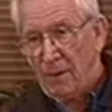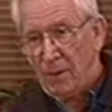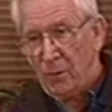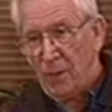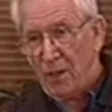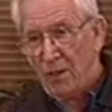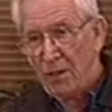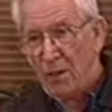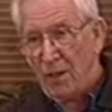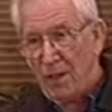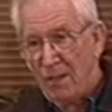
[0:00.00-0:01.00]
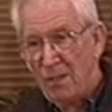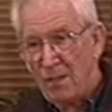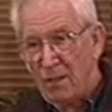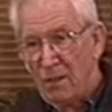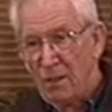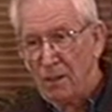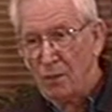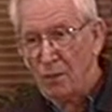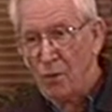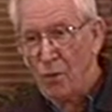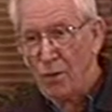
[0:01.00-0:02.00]
In fact, there's a lot of lessons, I think,
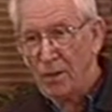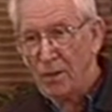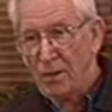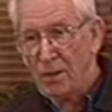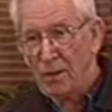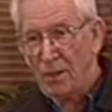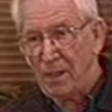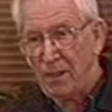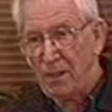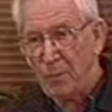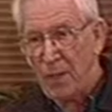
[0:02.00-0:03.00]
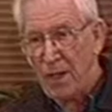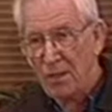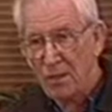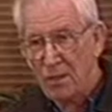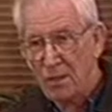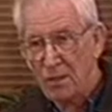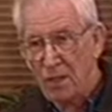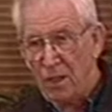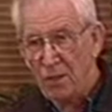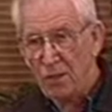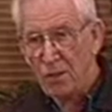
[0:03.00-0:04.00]
for it in that passage.
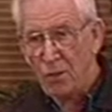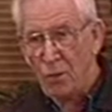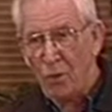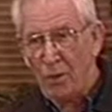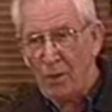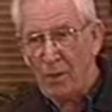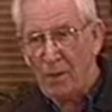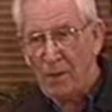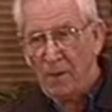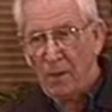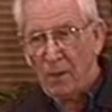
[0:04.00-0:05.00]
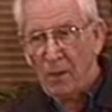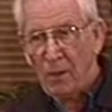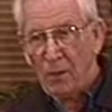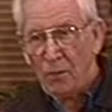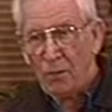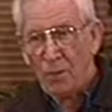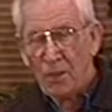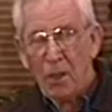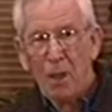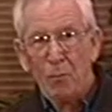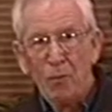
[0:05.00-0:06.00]
It's the story of the
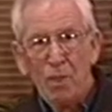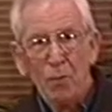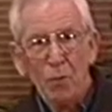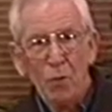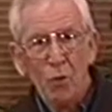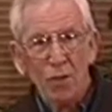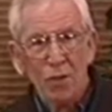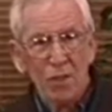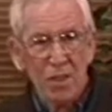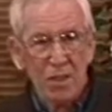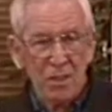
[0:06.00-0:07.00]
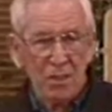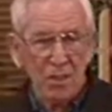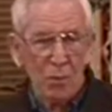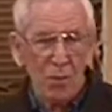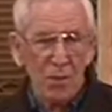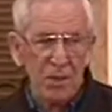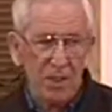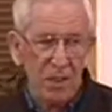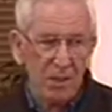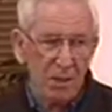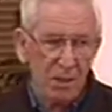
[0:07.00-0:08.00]
time when they brought to Jesus the woman taken